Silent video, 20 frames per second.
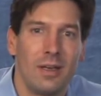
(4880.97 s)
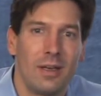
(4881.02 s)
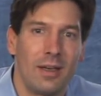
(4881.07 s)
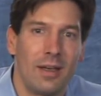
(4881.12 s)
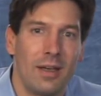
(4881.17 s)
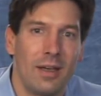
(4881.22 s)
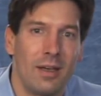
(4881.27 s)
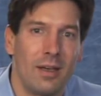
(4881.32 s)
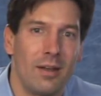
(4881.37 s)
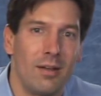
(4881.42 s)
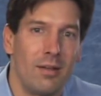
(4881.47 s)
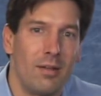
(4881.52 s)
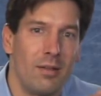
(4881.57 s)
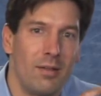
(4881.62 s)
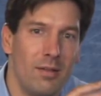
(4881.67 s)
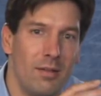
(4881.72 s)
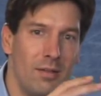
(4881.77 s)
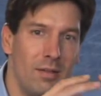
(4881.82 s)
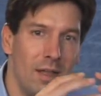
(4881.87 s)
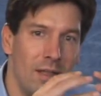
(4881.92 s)
and
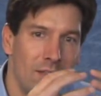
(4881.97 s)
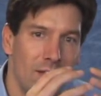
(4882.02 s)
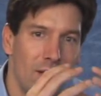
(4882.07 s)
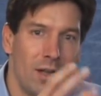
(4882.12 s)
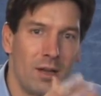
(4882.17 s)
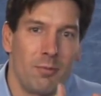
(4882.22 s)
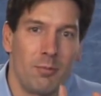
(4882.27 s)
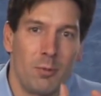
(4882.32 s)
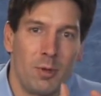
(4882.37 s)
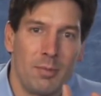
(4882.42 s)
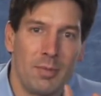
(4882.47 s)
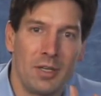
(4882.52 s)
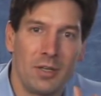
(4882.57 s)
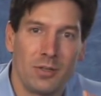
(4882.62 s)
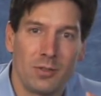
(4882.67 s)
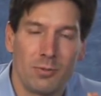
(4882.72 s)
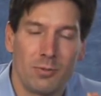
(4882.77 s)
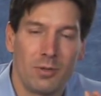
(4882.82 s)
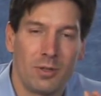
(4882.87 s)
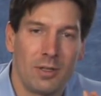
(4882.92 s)
they thought it would be
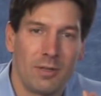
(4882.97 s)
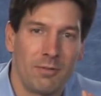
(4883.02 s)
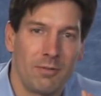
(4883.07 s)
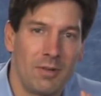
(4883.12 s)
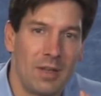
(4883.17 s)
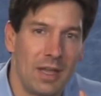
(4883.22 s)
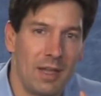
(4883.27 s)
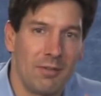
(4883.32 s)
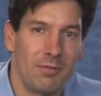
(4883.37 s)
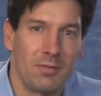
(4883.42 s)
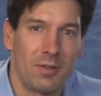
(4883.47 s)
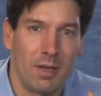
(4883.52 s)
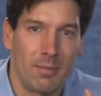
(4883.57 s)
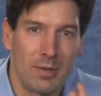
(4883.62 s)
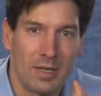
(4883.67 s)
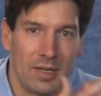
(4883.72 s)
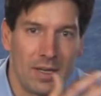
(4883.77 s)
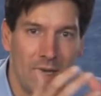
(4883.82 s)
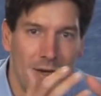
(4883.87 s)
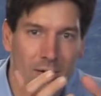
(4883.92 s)
useful if Dave
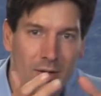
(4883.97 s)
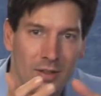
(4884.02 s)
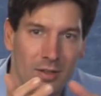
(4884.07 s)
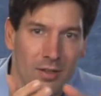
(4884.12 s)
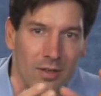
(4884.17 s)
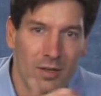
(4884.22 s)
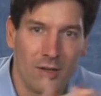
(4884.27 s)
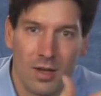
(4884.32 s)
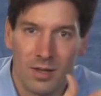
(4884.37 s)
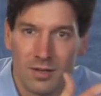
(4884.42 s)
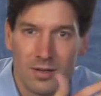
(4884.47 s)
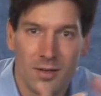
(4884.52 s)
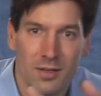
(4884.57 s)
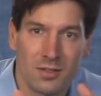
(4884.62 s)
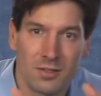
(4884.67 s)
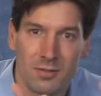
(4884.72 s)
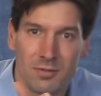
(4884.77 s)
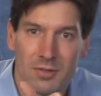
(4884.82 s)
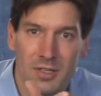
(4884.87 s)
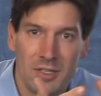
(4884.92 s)
coming down in the
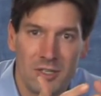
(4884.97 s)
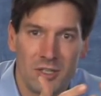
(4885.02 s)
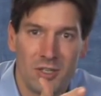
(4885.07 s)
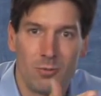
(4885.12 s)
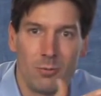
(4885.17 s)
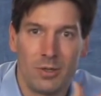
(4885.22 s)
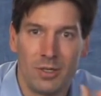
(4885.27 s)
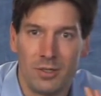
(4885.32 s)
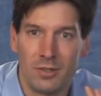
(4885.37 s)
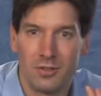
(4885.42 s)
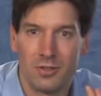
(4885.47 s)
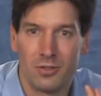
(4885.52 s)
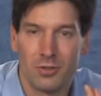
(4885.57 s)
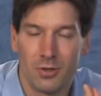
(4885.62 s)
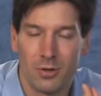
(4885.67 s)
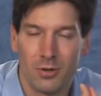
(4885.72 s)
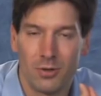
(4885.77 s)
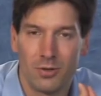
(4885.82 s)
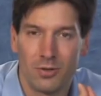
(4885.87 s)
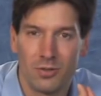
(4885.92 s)
context of teaching Windows
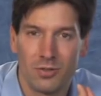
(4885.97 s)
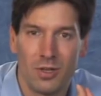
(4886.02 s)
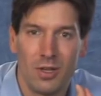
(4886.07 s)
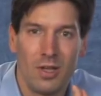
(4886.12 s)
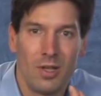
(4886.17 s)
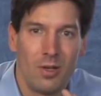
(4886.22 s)
internals